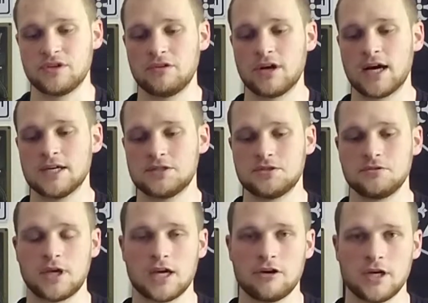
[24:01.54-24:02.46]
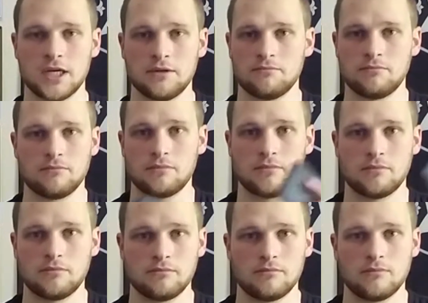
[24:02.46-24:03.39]
for you guys who carry
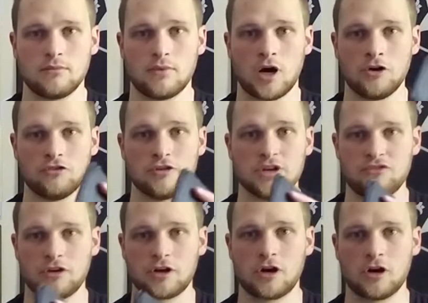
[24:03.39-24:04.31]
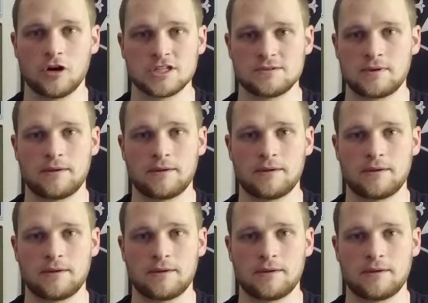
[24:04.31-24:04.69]
100 different cards,